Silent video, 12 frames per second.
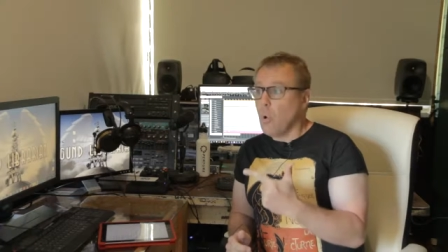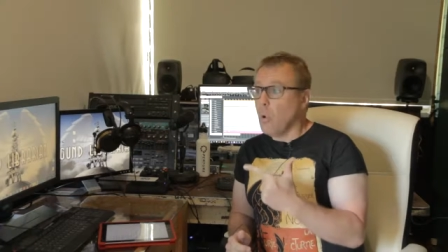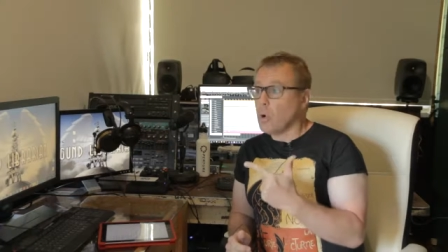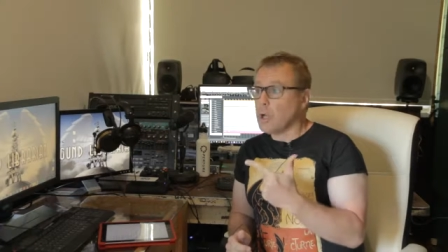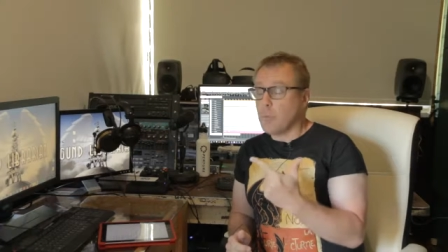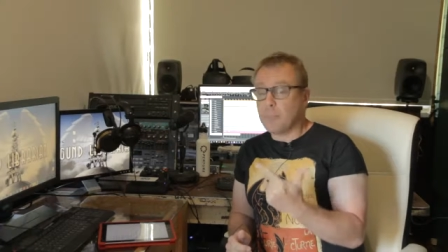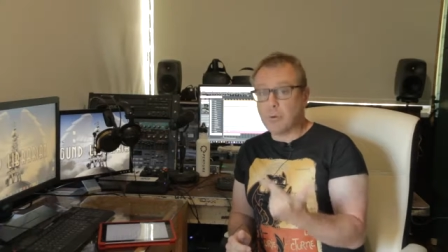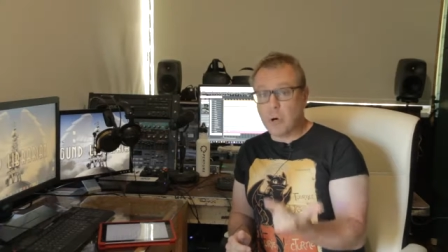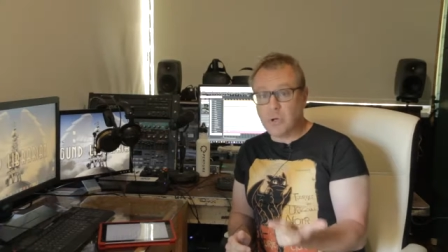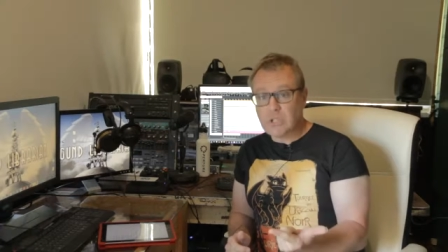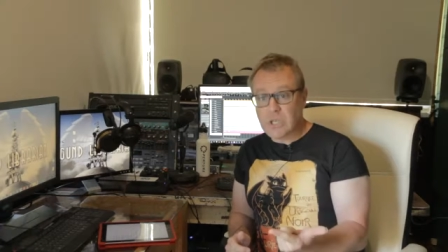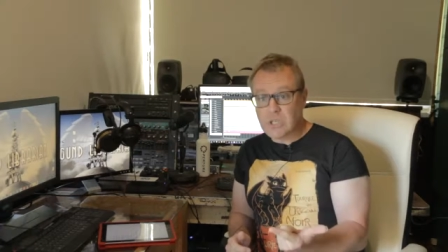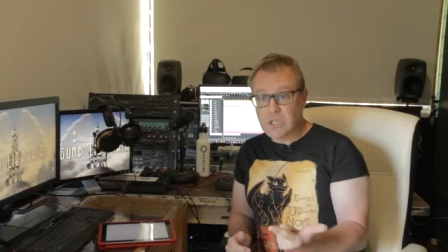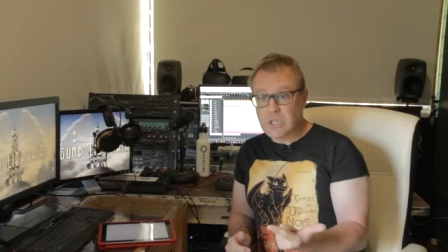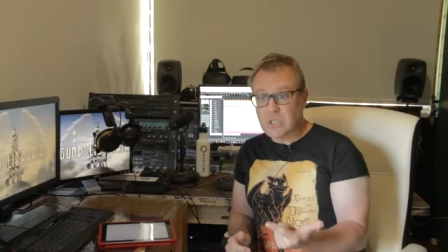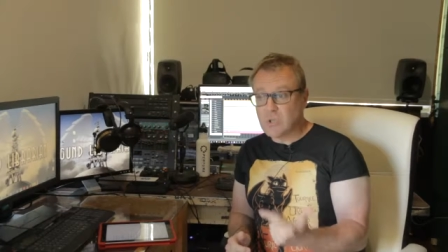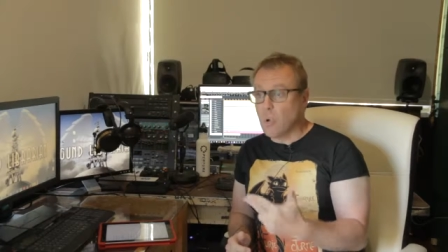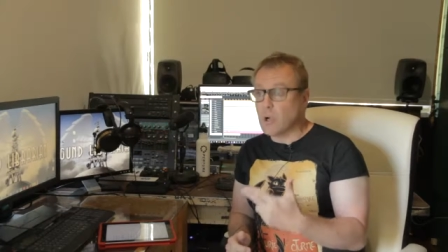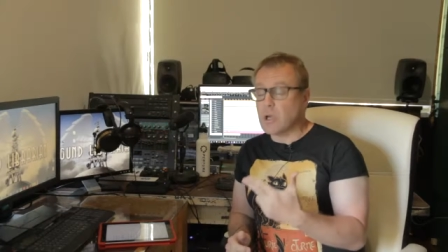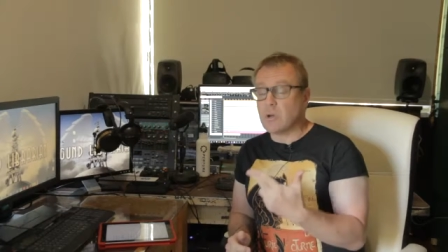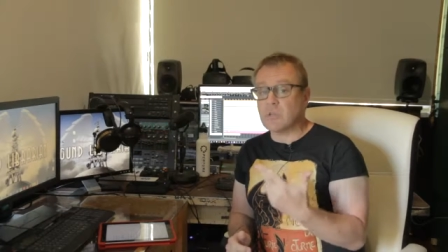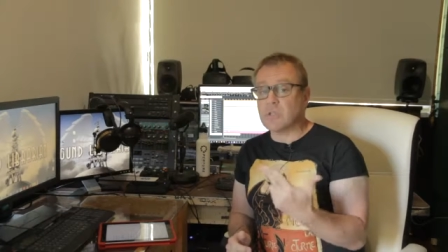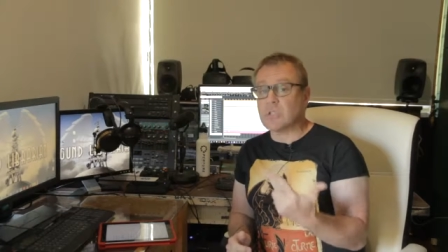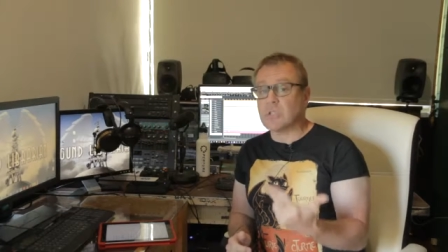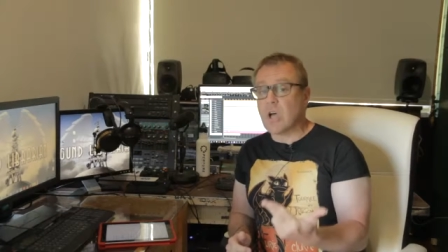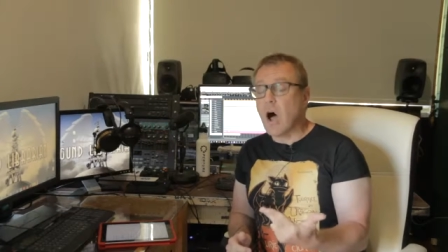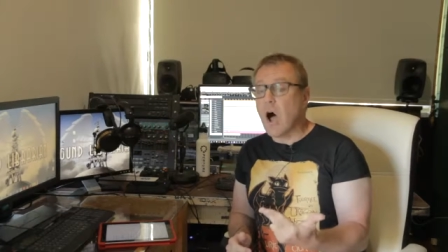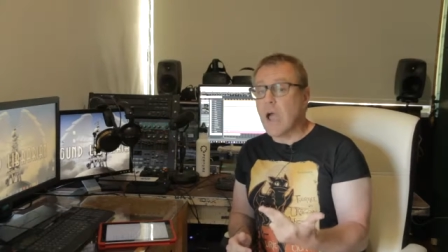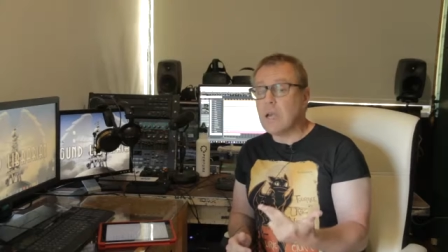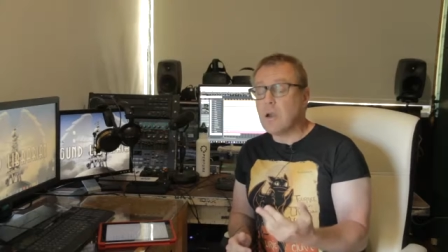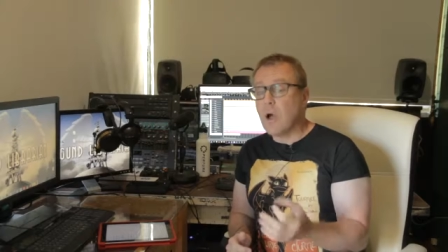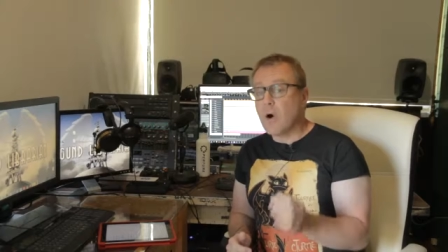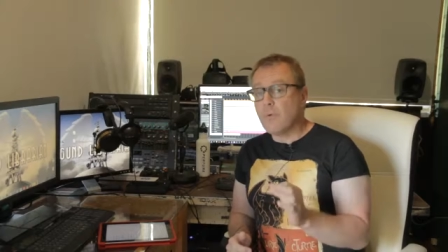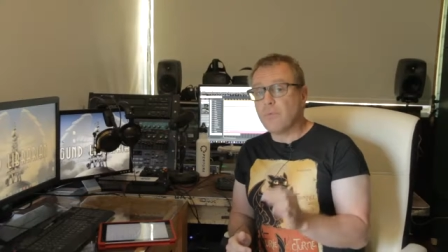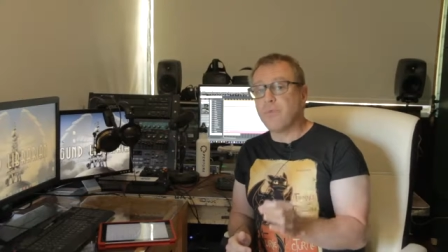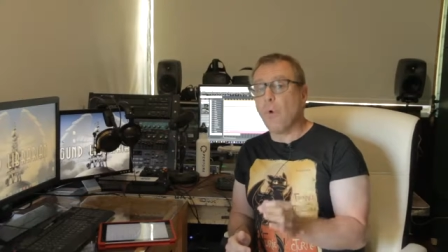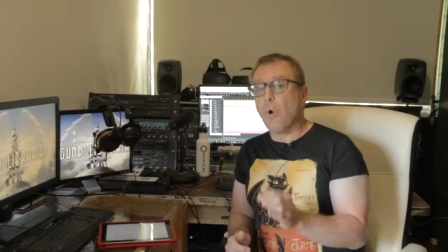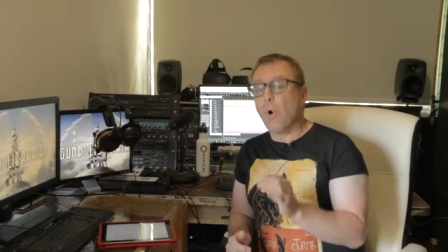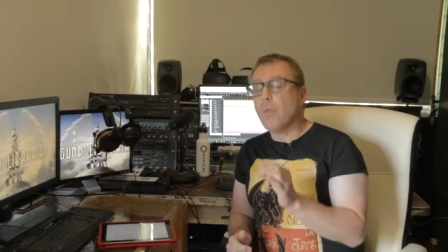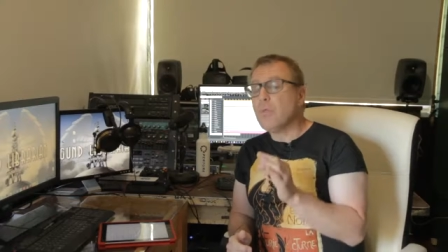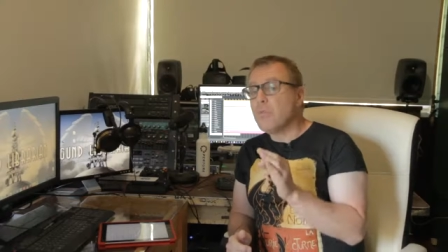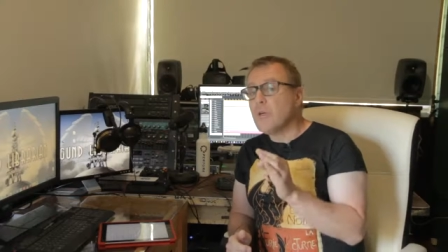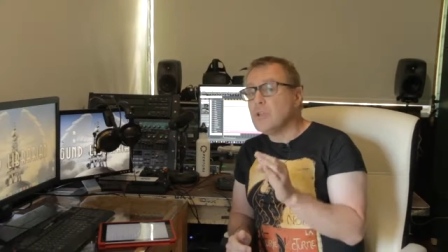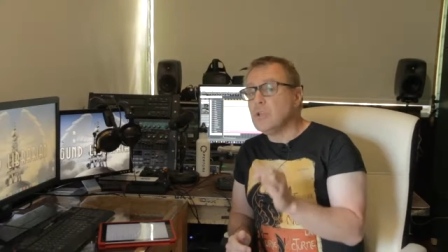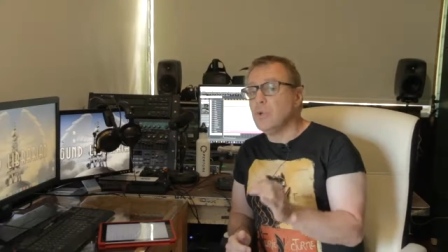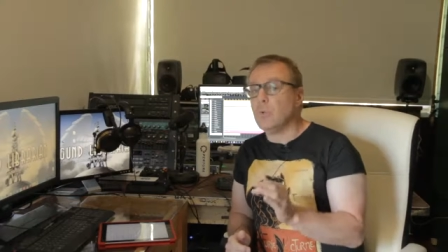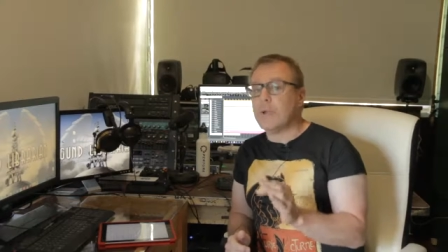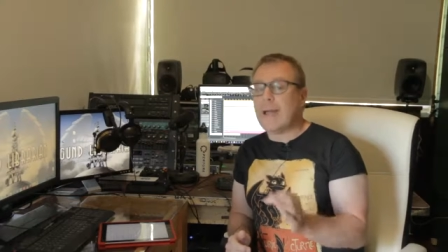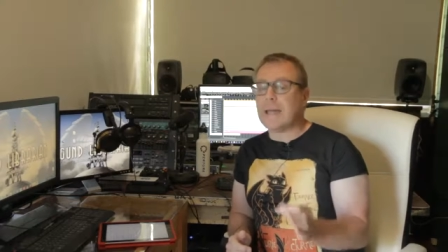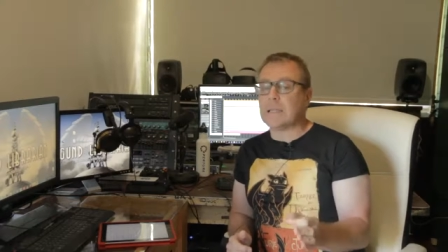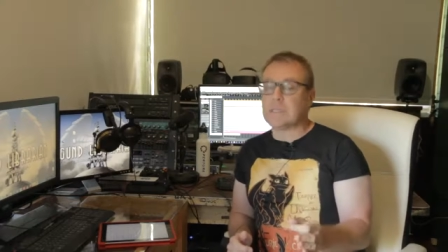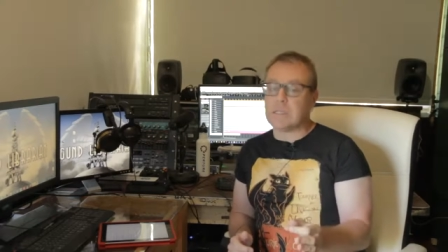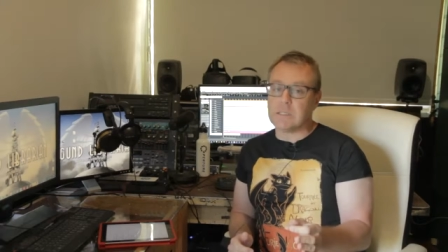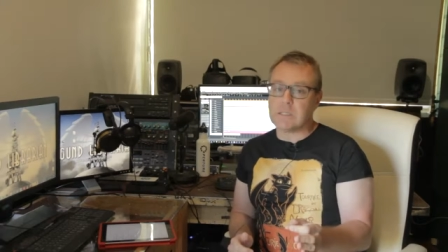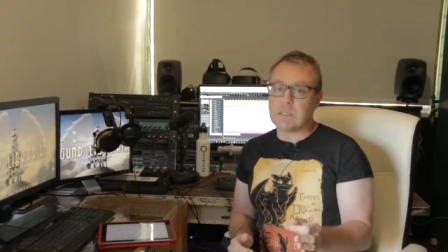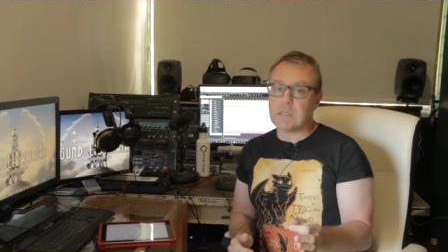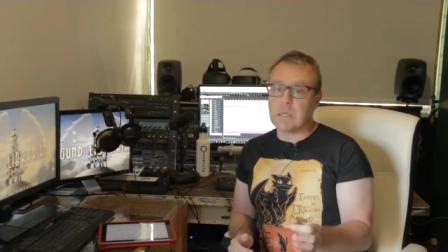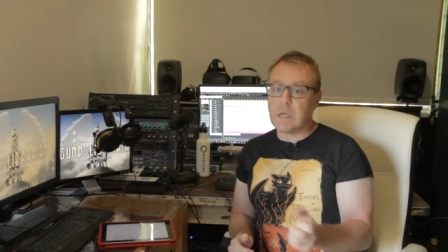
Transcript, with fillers: audio processes, audio design for the new realities.